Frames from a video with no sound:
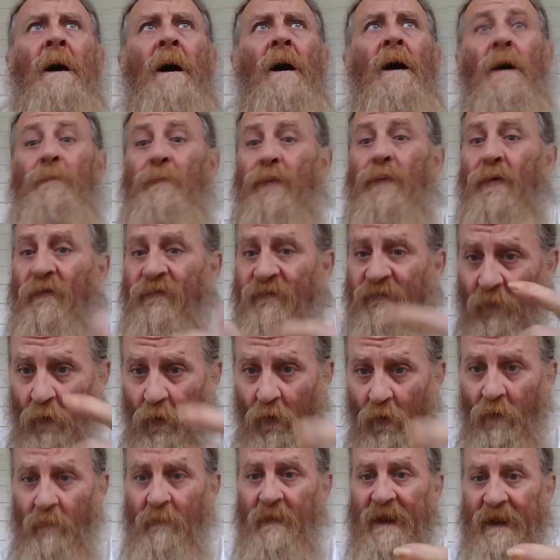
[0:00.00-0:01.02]
uh,
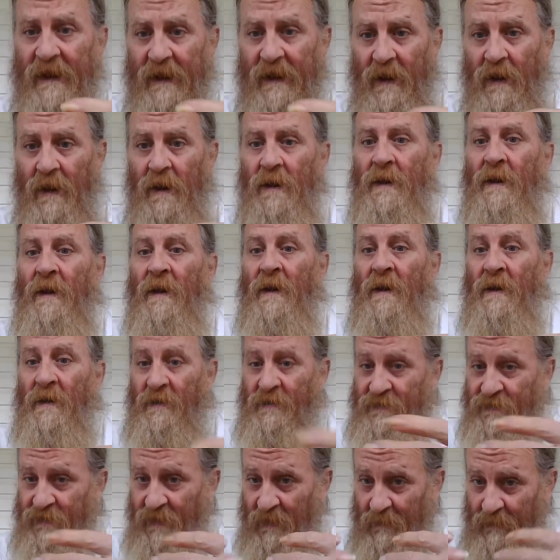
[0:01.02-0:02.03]
performing
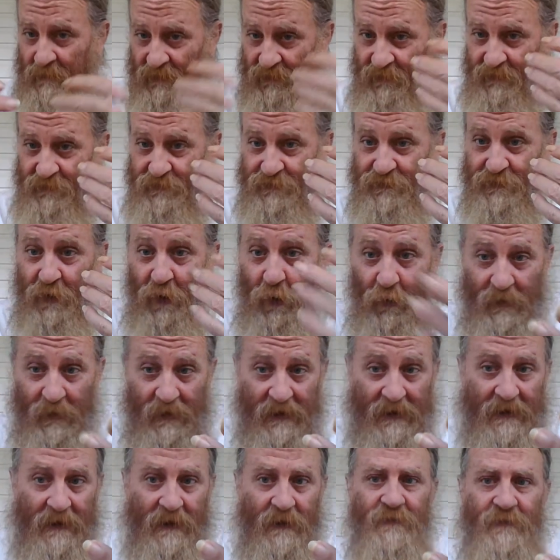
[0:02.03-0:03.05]
some of the
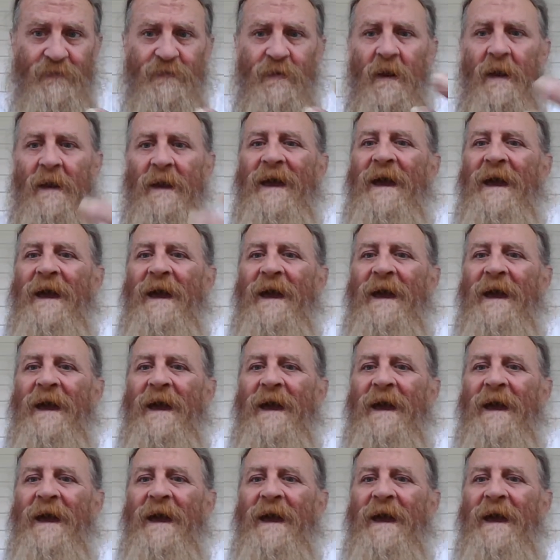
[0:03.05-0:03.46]
duties